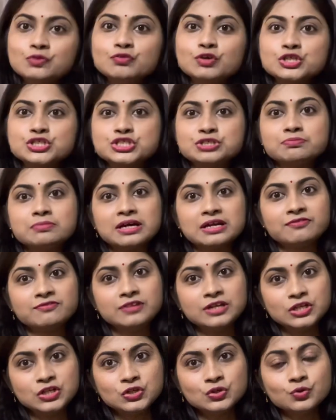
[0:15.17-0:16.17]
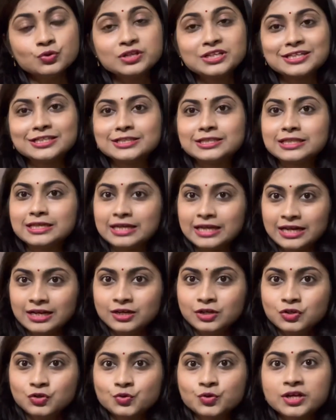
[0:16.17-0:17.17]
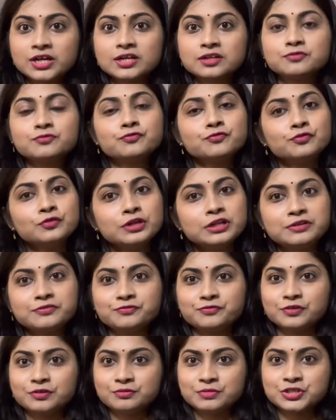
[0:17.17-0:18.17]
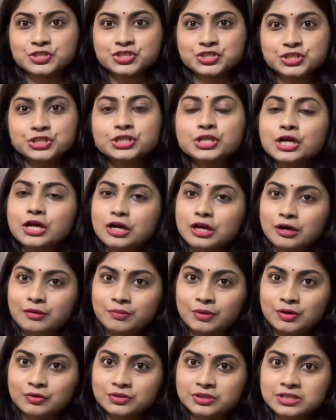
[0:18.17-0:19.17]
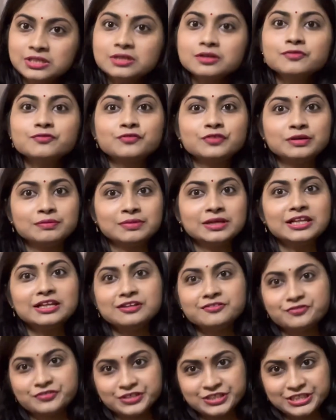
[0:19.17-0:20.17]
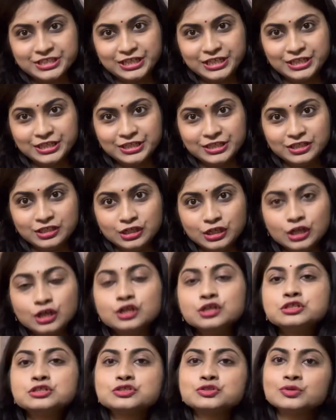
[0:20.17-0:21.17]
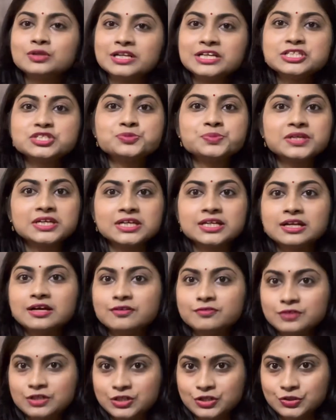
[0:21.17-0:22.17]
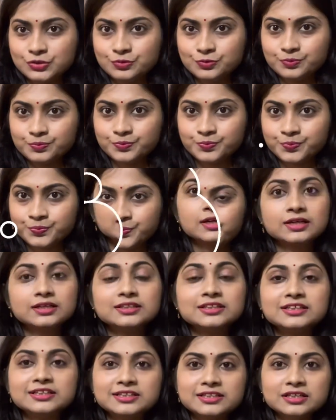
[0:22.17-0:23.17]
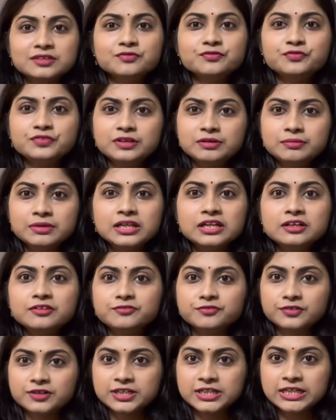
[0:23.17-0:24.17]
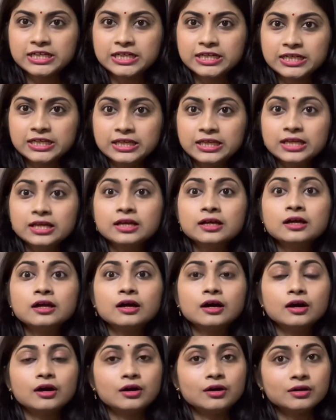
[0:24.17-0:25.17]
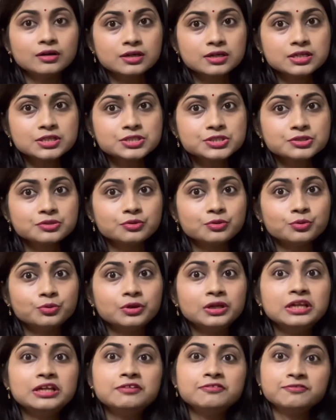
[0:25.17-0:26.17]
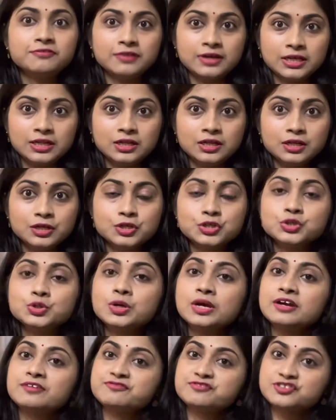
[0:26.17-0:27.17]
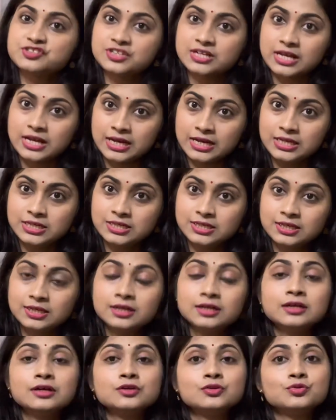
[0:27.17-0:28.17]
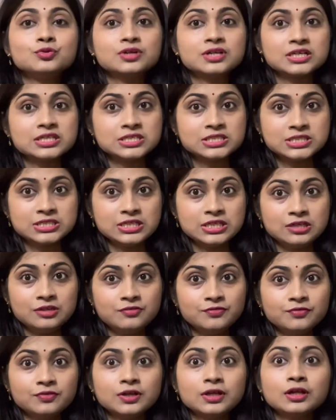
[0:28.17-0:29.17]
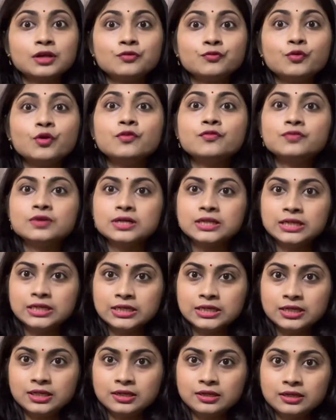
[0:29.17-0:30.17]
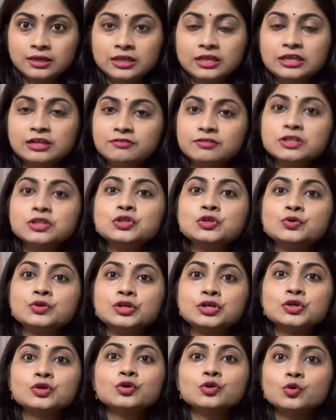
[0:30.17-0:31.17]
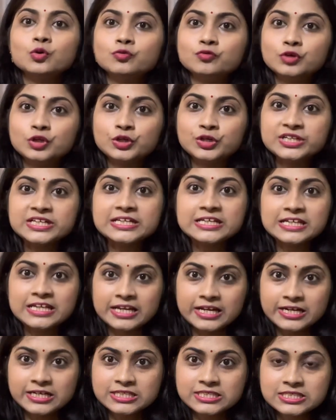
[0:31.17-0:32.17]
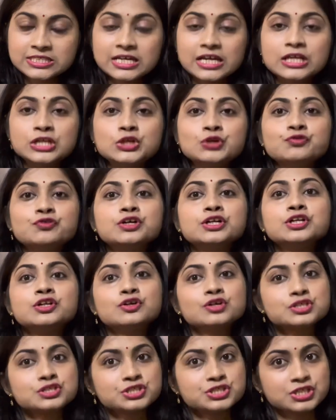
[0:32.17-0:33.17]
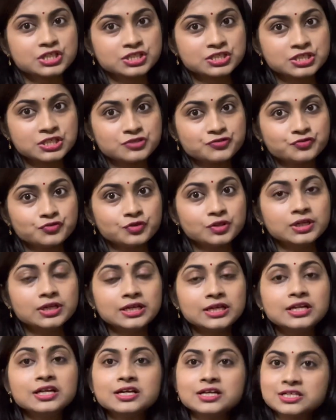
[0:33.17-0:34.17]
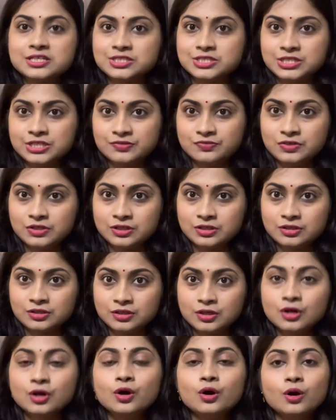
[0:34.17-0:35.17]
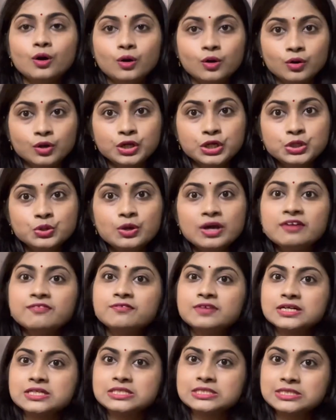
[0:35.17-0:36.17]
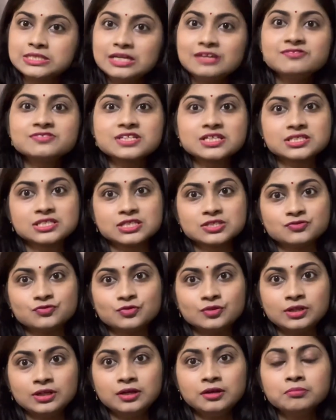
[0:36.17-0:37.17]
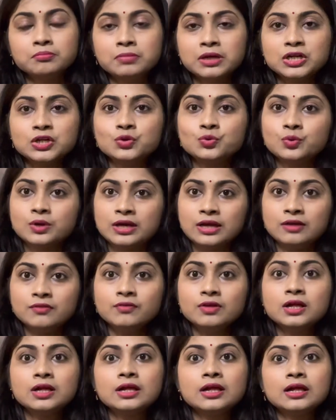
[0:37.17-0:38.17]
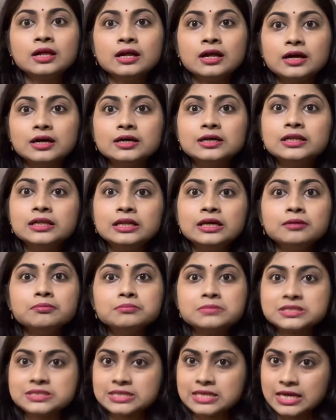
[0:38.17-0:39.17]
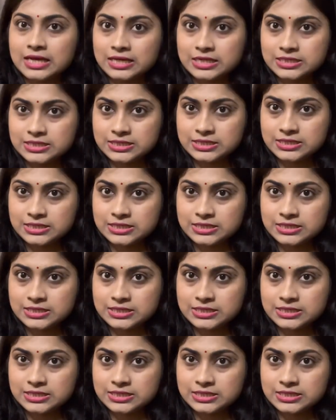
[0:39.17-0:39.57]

watching my video till the end to get full information about the female infertility. So let's begin our video. The term female infertility occurs only when you have tried to conceive for 1 year, even during your ovulating dates, and you were not successful in conceiving, or you have conceived successfully but you have early miscarriage.